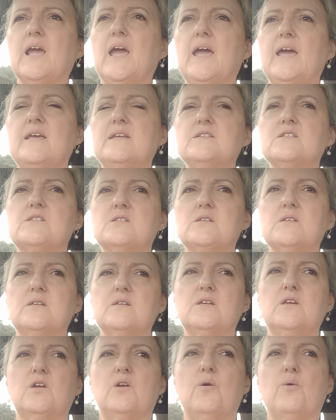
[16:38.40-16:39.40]
And,
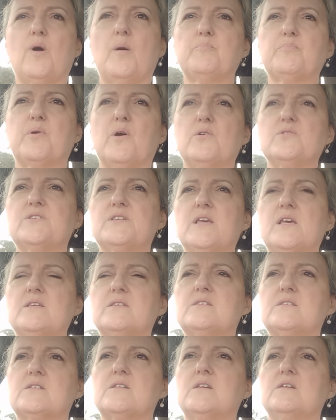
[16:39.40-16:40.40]
you know, I
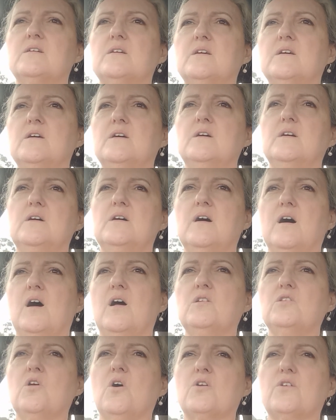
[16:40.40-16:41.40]
processed
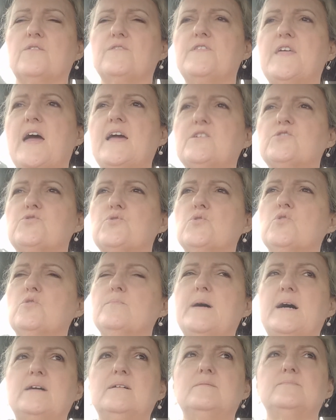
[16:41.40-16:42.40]
a lot of that
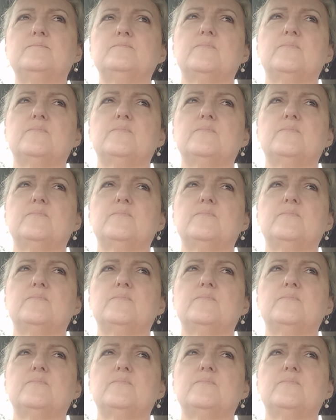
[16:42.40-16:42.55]
trauma,